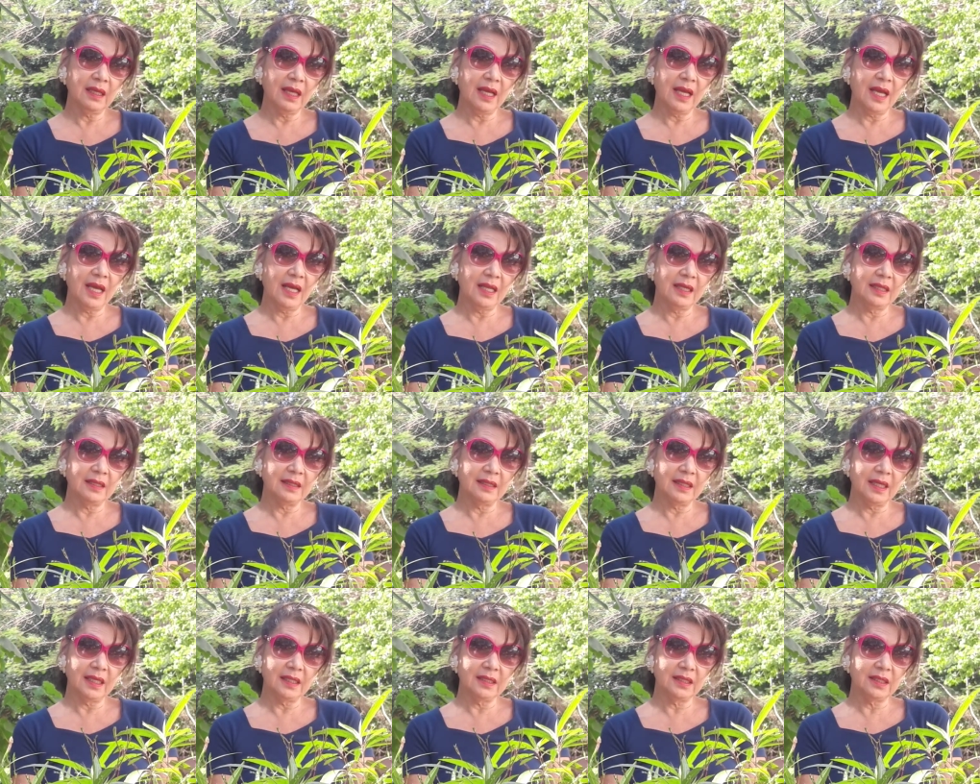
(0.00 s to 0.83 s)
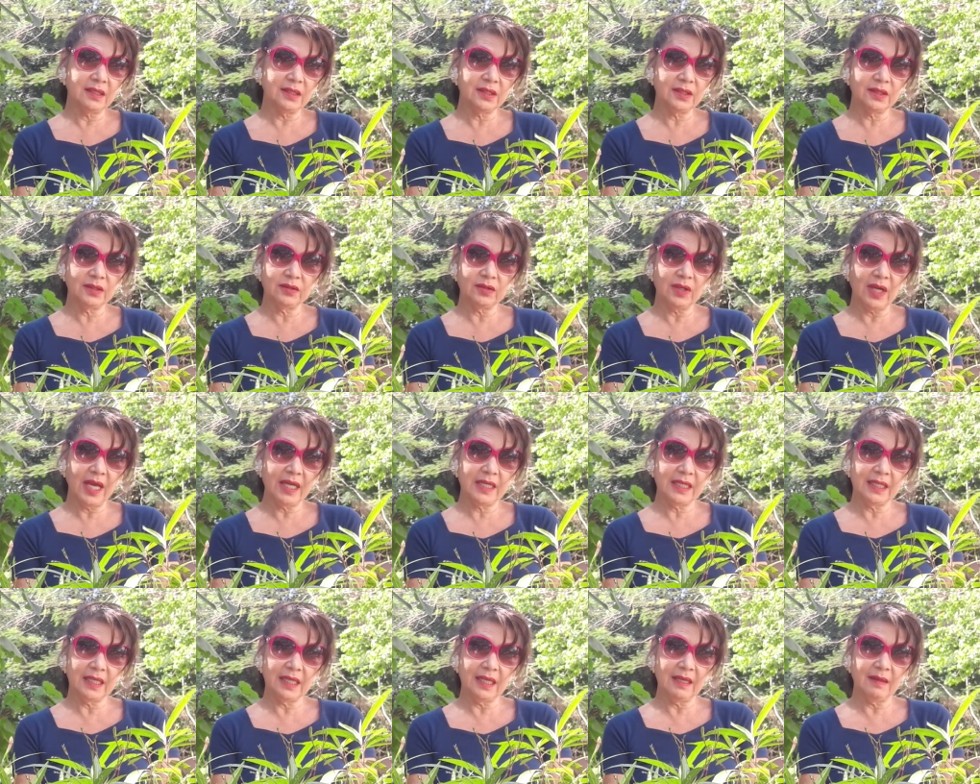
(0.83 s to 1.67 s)
And just
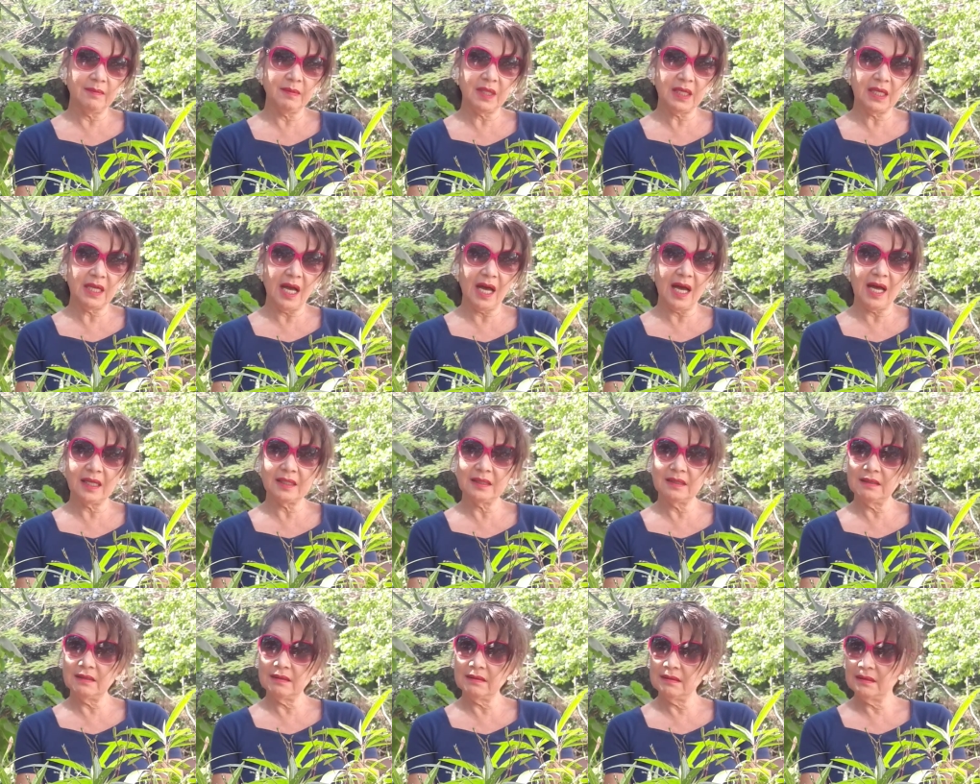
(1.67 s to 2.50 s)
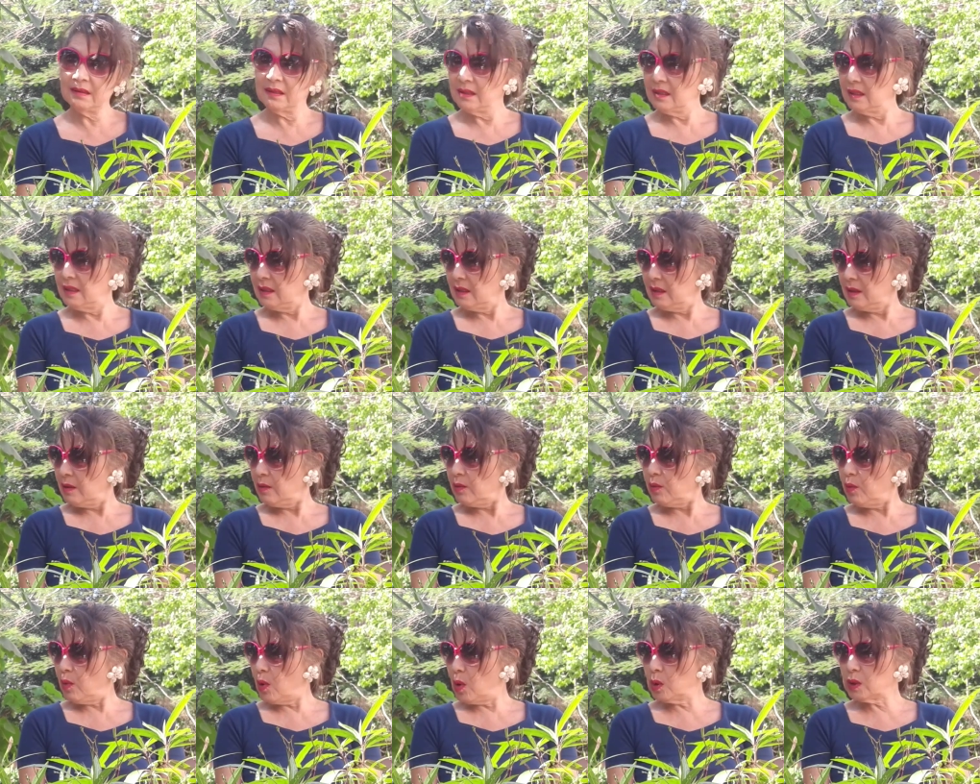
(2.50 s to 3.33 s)
trying to keep the garden
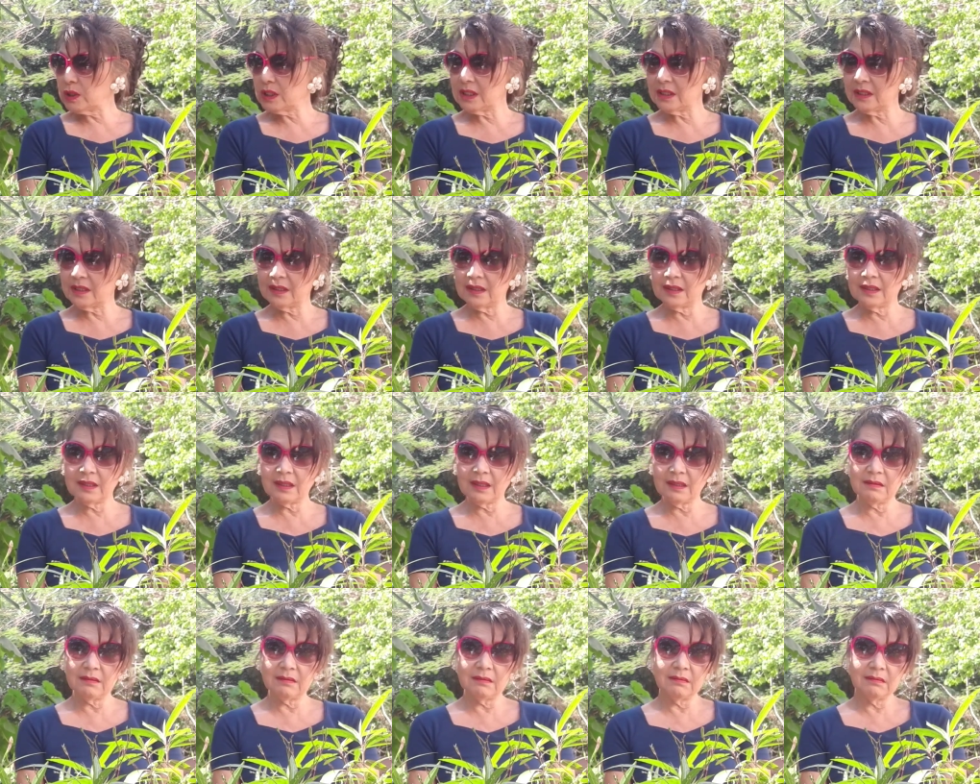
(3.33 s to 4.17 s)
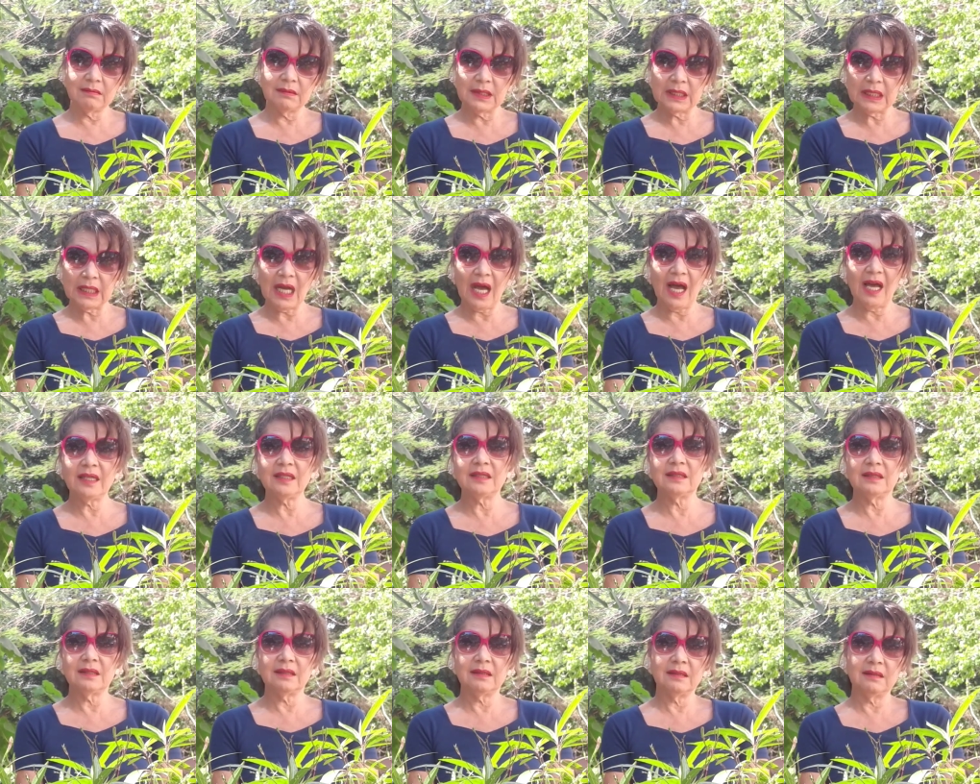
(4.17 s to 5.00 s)
watered and cut
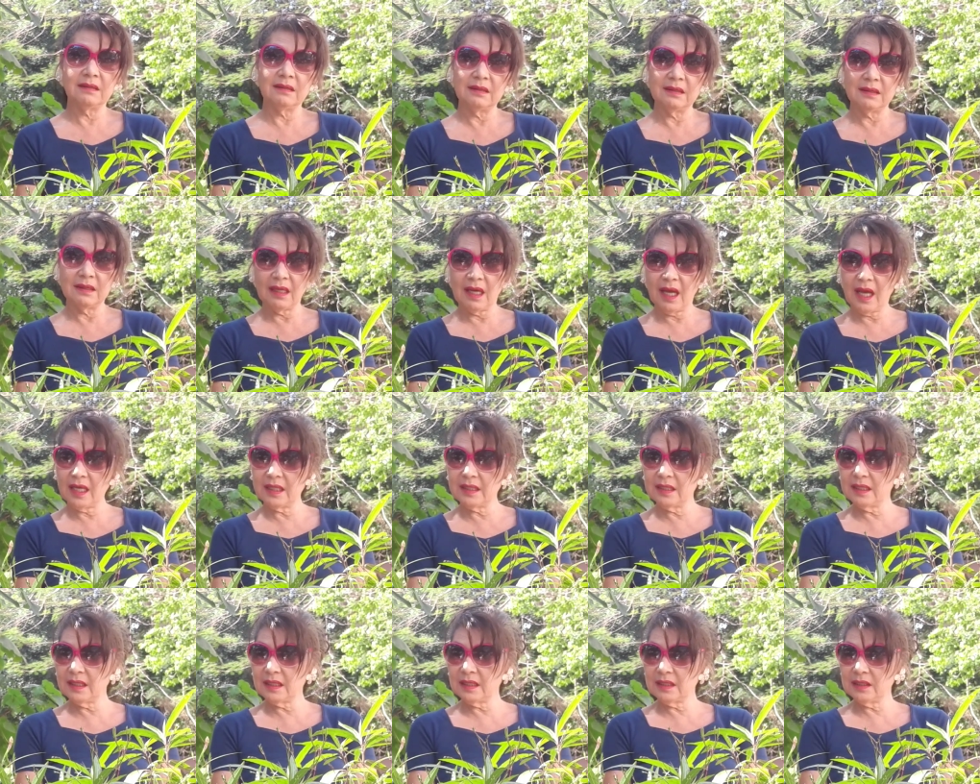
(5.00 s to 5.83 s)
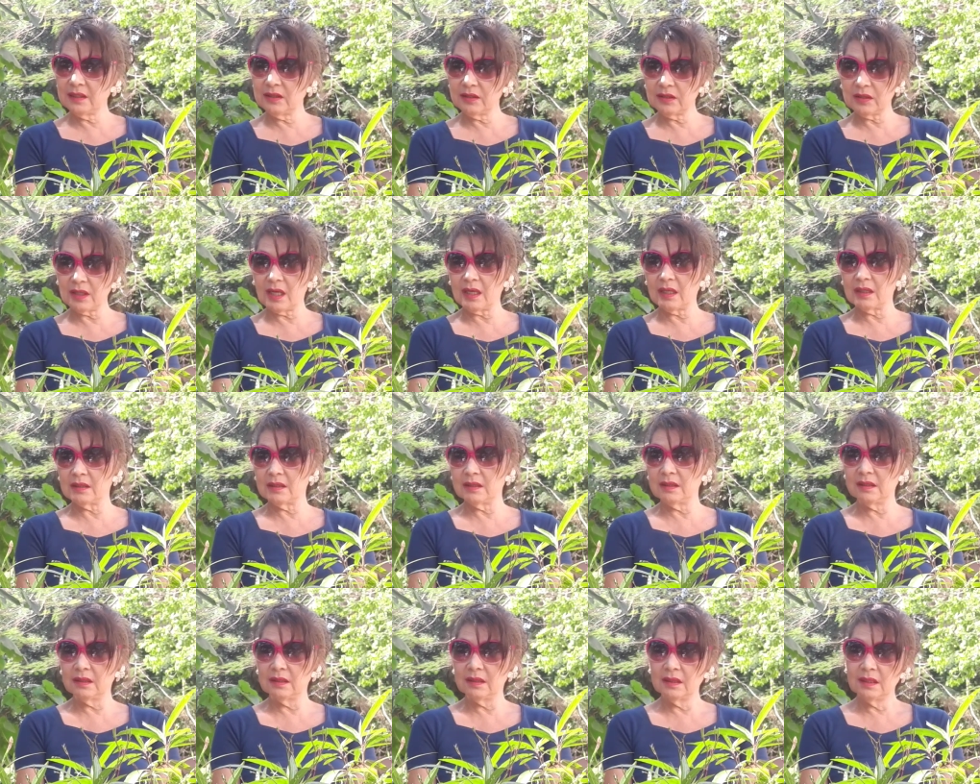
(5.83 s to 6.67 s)
and under control,